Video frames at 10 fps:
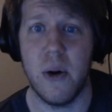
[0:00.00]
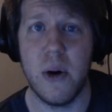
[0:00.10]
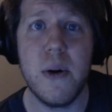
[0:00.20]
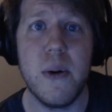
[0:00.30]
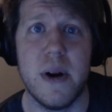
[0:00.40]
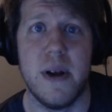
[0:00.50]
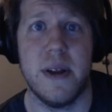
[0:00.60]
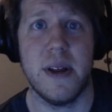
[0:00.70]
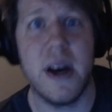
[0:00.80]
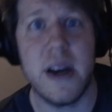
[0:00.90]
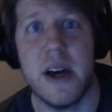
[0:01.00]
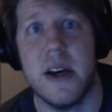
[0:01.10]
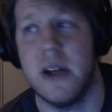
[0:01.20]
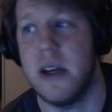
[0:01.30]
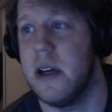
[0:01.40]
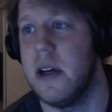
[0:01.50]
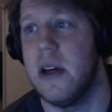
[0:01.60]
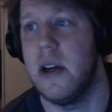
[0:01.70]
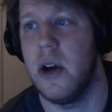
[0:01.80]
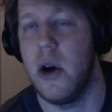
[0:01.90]
Who would have thunk it?
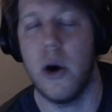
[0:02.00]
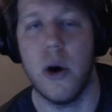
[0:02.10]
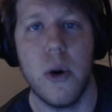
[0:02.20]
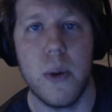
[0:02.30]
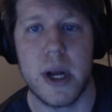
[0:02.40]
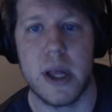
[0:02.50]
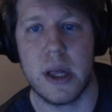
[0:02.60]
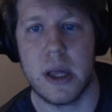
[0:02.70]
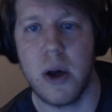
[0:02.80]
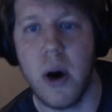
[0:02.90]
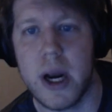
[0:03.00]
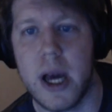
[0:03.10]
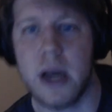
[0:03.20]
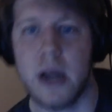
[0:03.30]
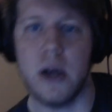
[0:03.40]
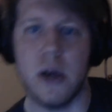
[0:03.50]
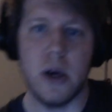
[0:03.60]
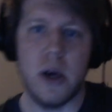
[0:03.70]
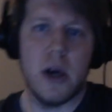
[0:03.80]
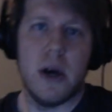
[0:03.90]
Who would have thought it?
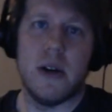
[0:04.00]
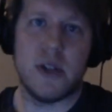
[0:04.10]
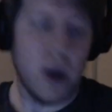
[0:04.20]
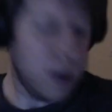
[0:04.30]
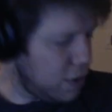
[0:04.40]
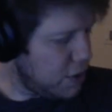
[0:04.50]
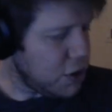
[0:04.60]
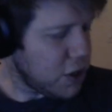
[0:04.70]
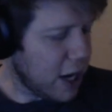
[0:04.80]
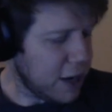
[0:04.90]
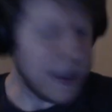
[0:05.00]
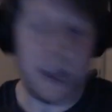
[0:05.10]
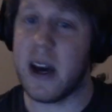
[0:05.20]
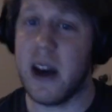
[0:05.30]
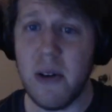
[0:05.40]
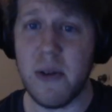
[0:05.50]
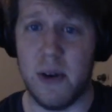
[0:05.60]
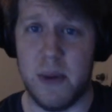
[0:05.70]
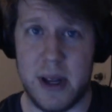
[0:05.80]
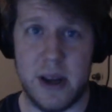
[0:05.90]
So you got to be careful
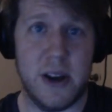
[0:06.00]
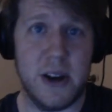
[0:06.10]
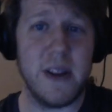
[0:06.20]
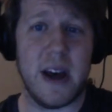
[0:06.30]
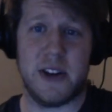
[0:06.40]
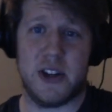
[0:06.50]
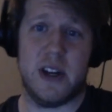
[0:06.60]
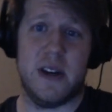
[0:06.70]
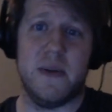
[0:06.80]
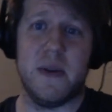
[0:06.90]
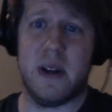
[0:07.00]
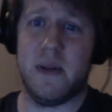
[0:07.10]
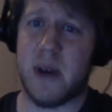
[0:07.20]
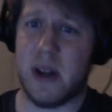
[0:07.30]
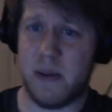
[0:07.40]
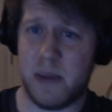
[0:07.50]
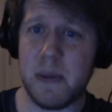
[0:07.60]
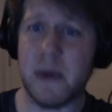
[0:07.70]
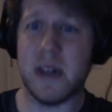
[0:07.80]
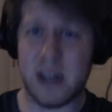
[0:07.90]
when you hear that shit. When
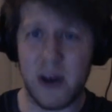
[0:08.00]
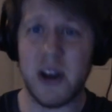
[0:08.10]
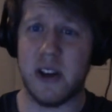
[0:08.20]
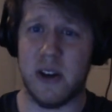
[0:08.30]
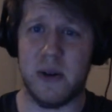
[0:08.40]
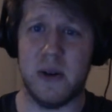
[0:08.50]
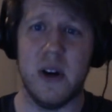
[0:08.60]
people are telling you